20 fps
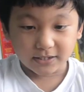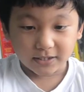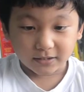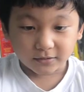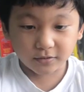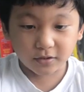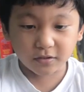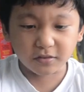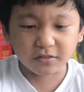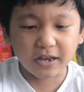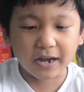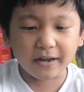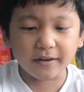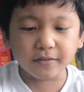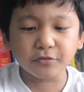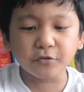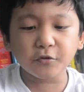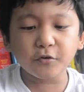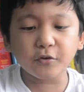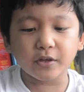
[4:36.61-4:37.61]
This
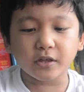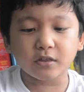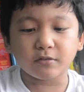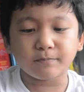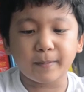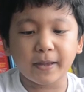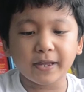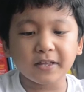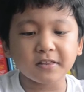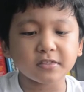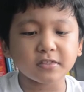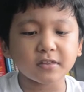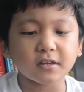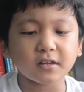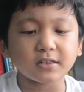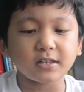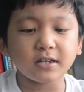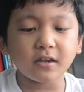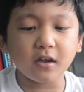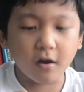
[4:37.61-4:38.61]
dinosaur is
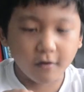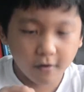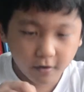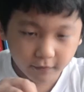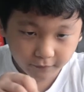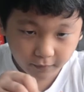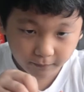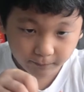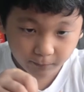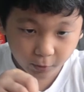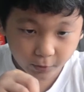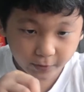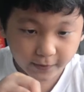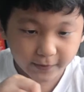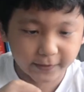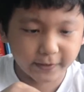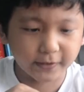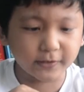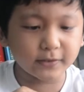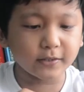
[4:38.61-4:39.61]
basically a herbivore.
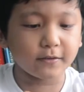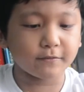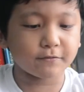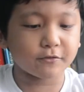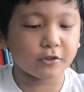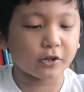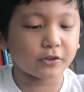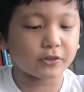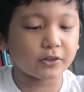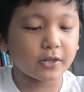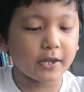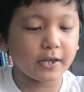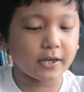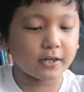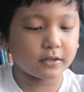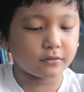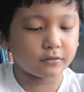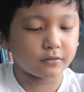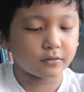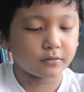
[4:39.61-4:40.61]
It lives on
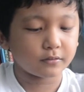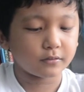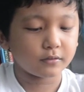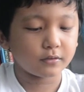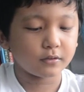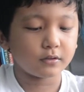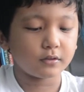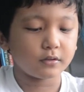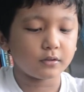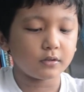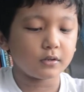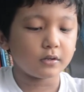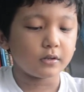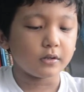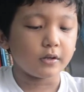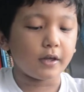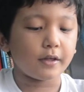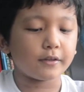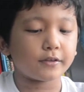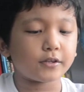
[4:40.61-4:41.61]
land.
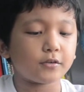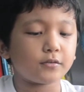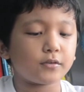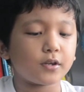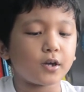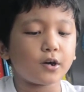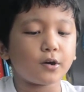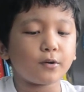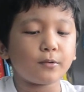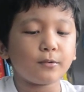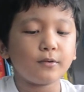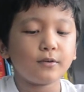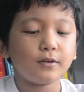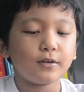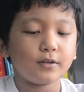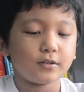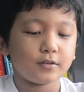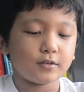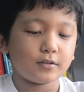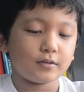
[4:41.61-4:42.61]
And you know,
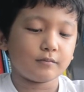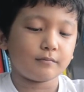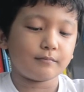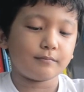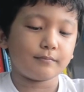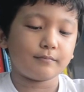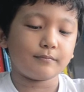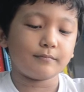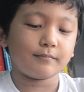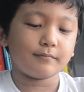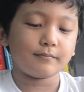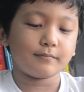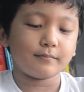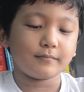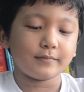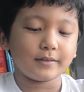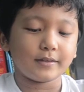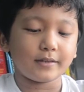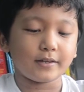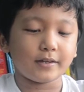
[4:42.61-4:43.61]

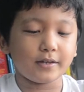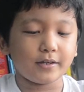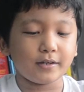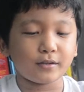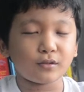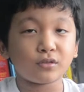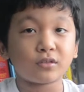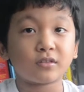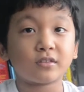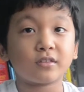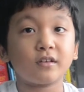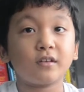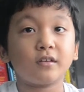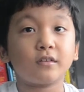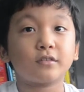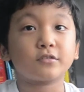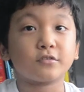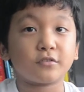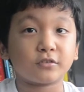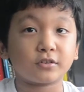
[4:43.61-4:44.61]
it's
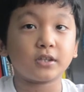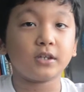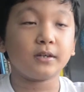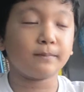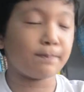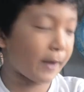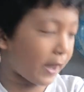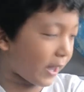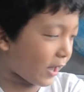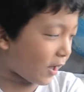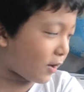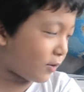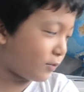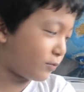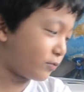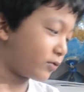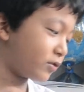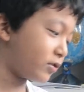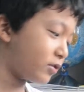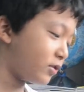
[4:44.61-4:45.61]
30 pounds.